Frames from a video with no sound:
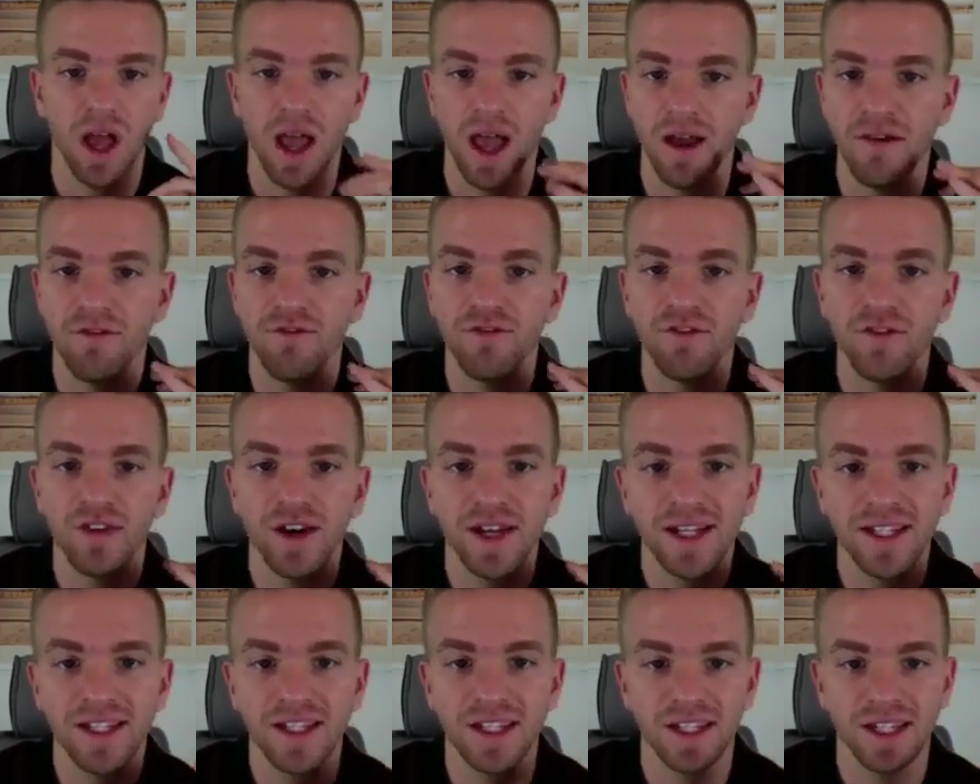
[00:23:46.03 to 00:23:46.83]

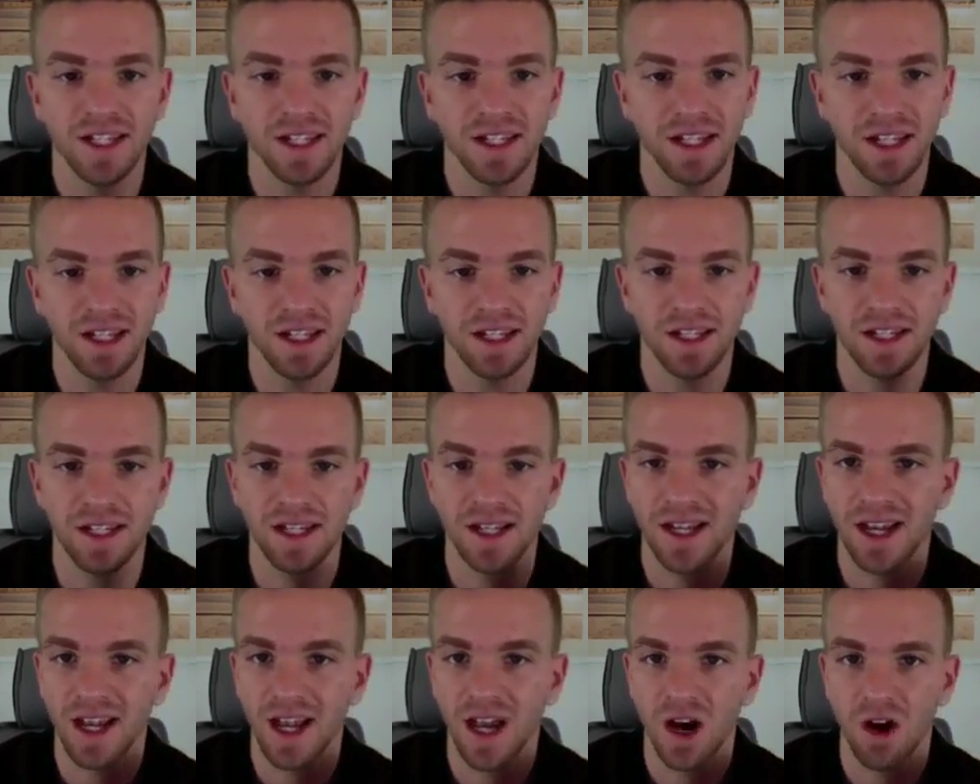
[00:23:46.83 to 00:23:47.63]
Every
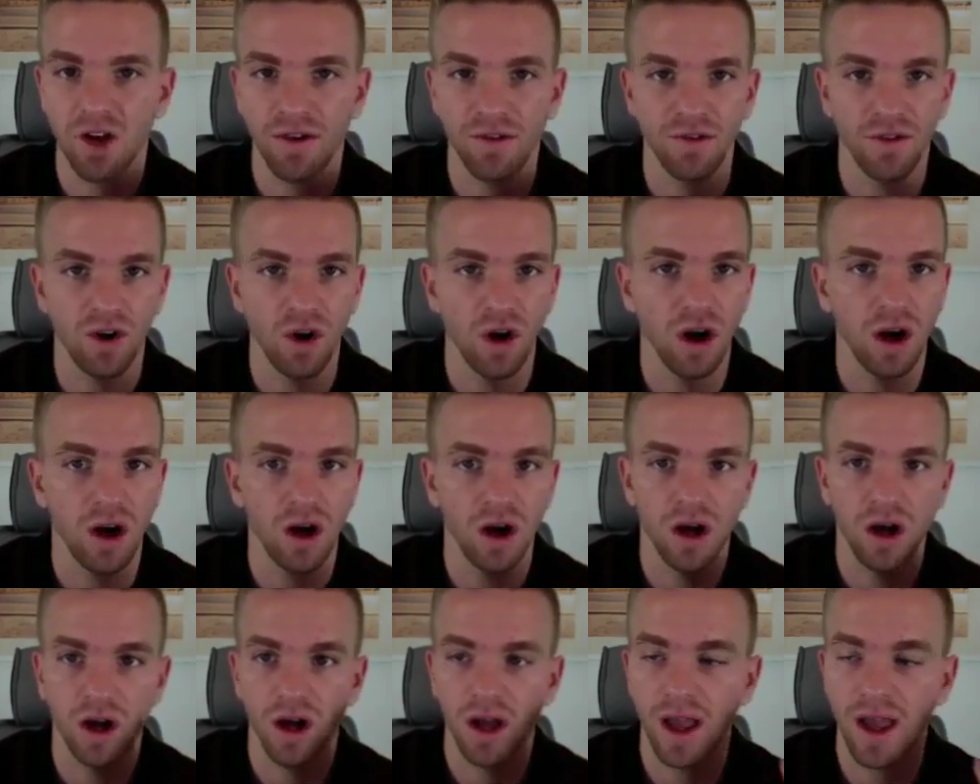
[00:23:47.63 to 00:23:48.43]
statistic of
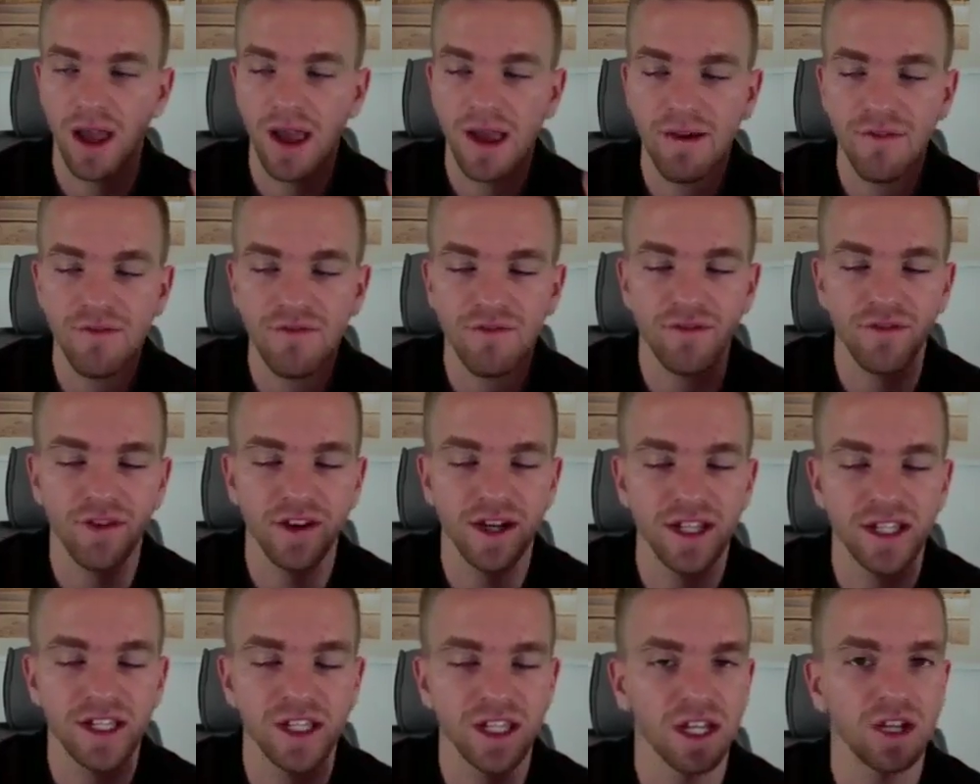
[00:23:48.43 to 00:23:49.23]

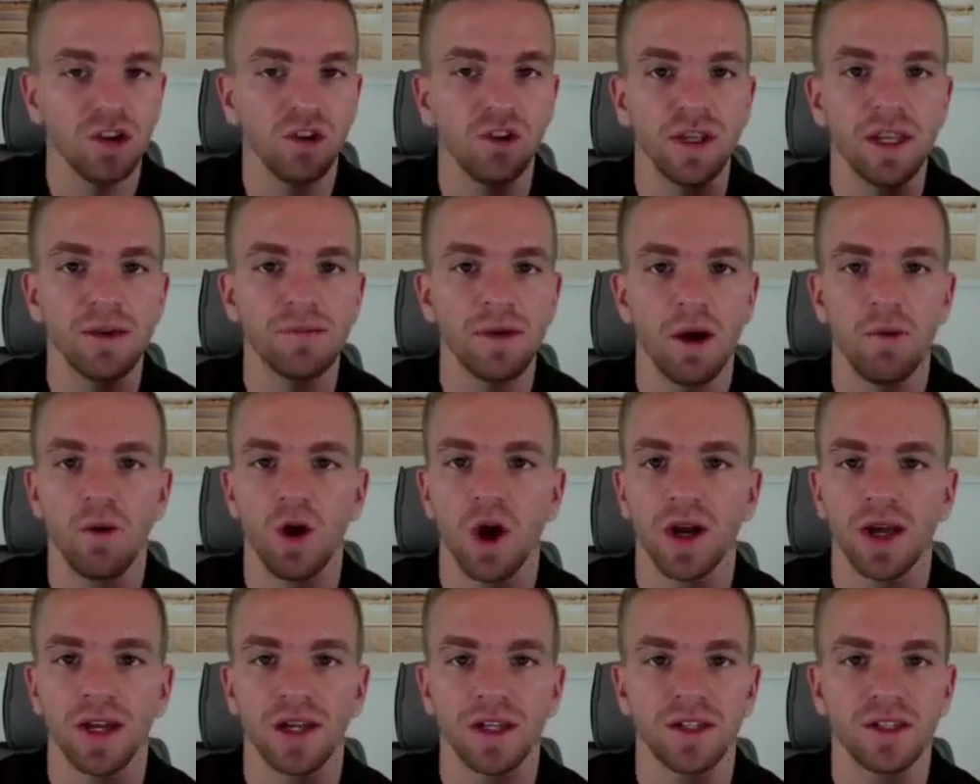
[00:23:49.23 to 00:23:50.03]
every single email
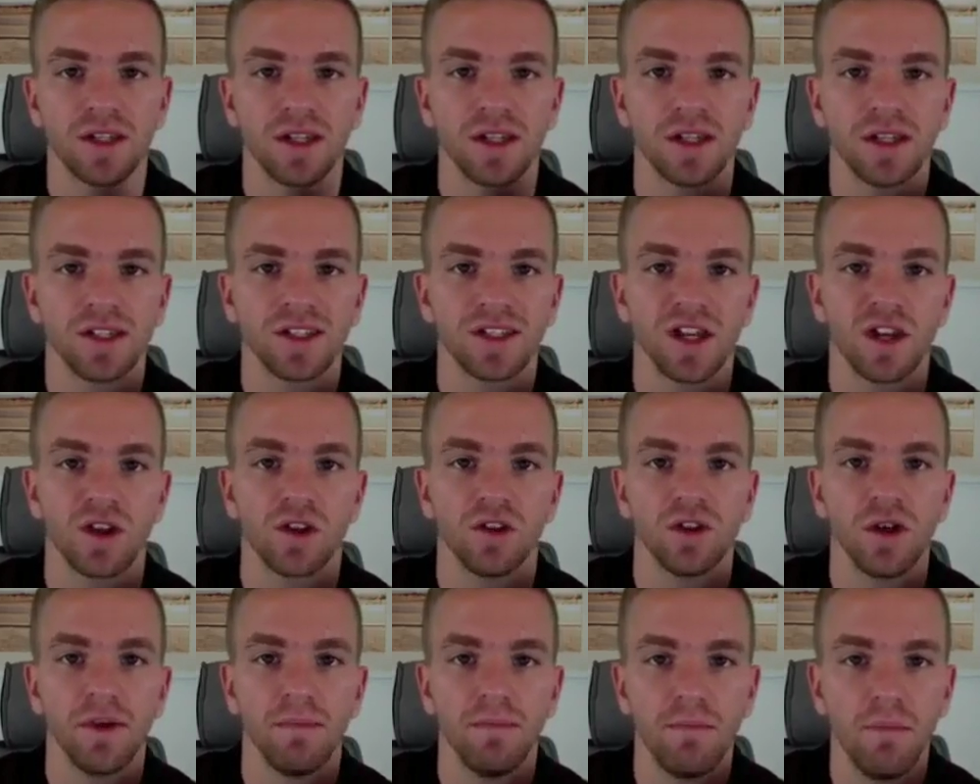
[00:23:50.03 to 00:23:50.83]
marketing
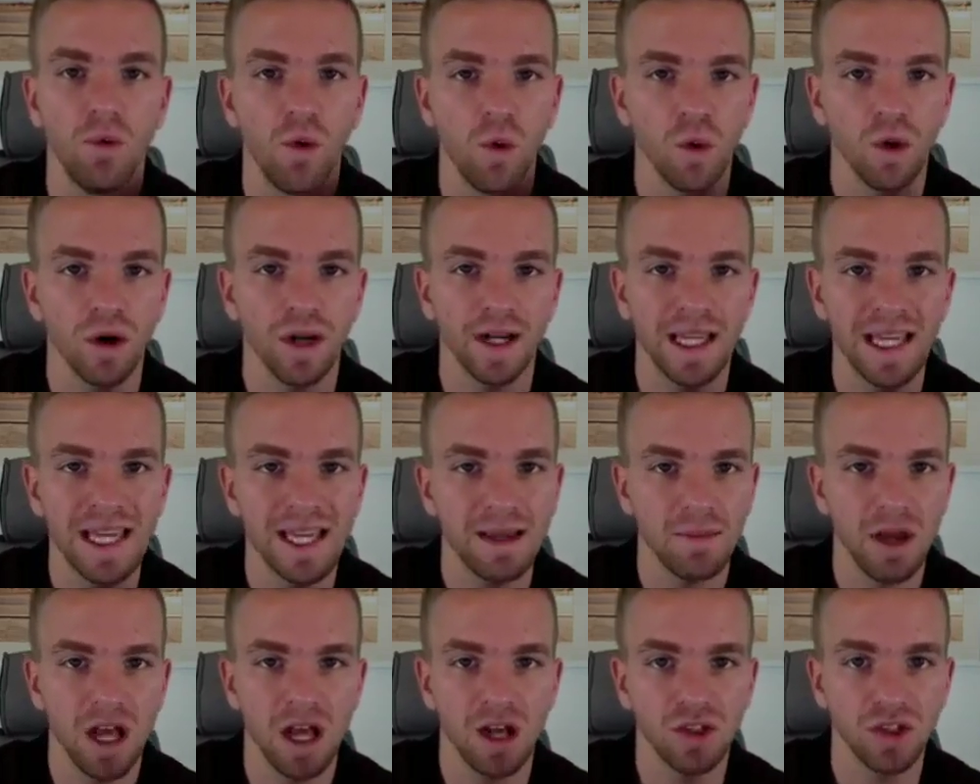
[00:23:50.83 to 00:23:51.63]
statistic, the more
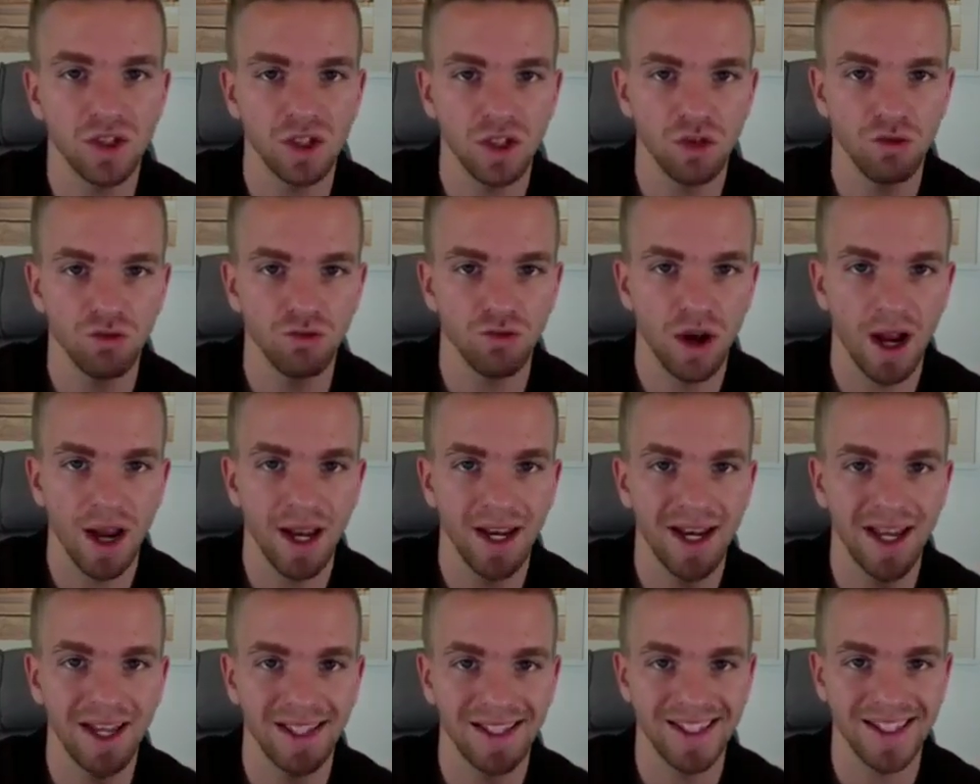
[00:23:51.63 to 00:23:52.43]
emails you
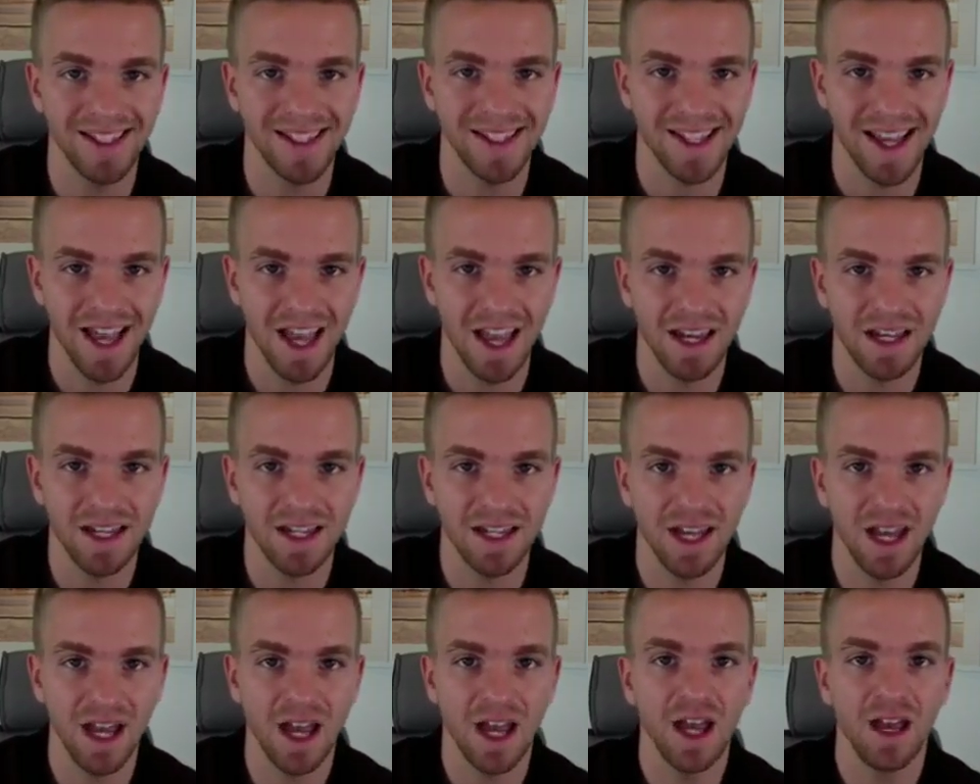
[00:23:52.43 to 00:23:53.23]
write and
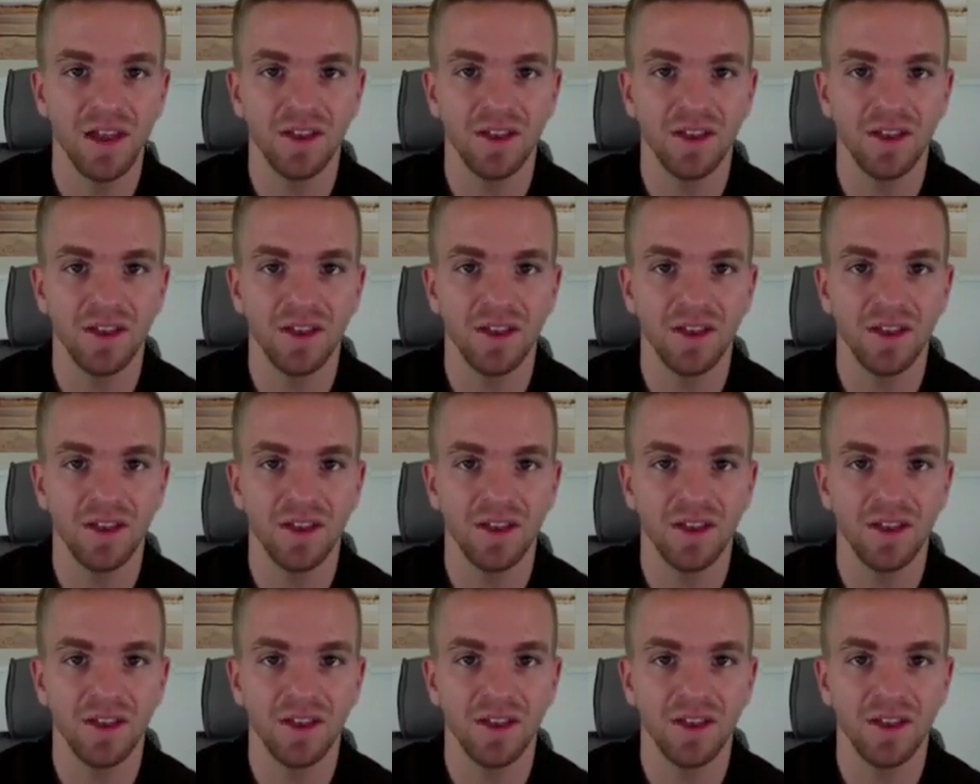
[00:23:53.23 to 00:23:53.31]
send,